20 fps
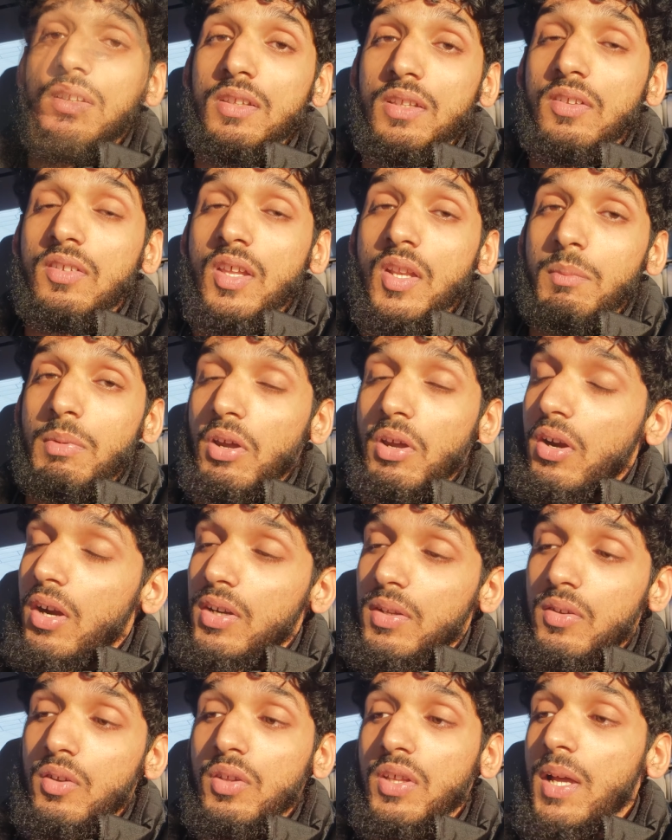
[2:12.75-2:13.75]
This is going to be hard,
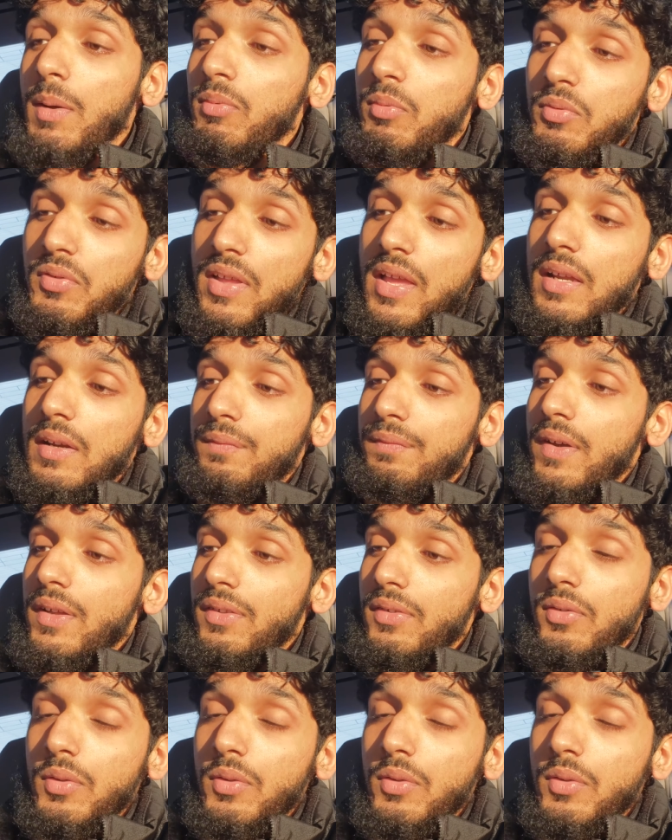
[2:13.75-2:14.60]
you know, it comes with sacrifices.